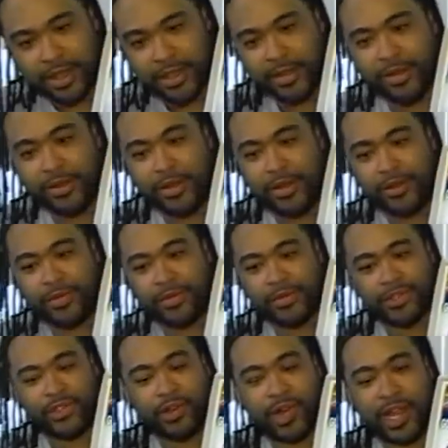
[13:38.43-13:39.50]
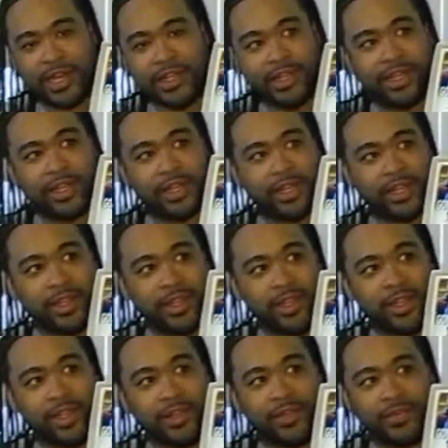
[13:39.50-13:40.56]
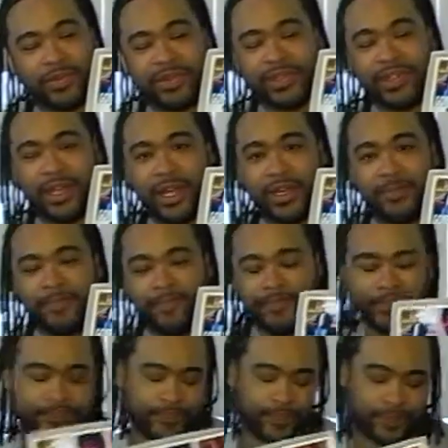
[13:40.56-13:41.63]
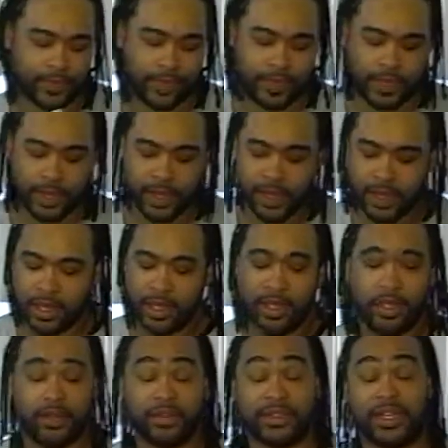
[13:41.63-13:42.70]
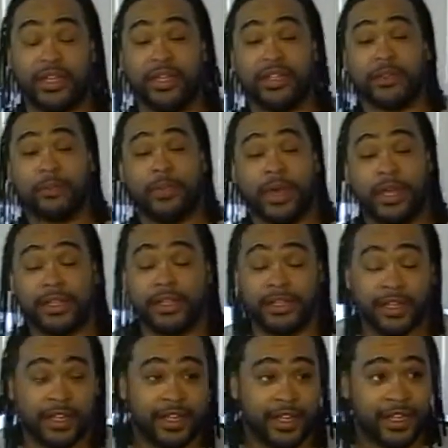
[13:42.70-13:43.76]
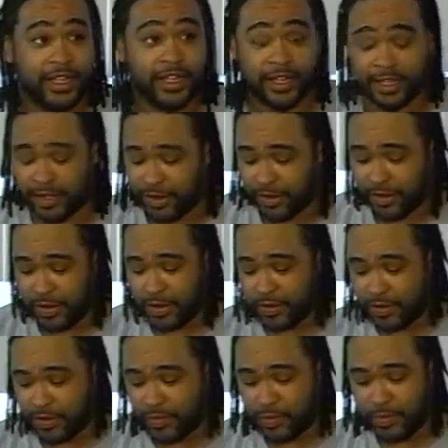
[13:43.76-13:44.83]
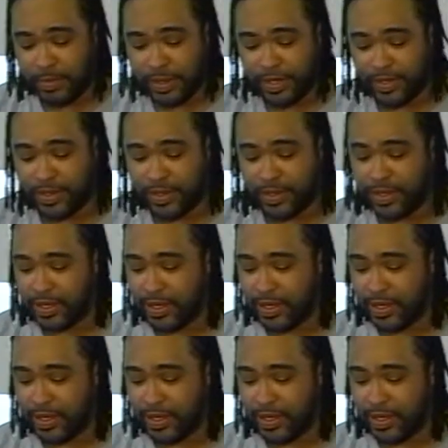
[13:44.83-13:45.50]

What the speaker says: You know, it was tragic, it was sudden. It was unexpected, you know, so we miss you.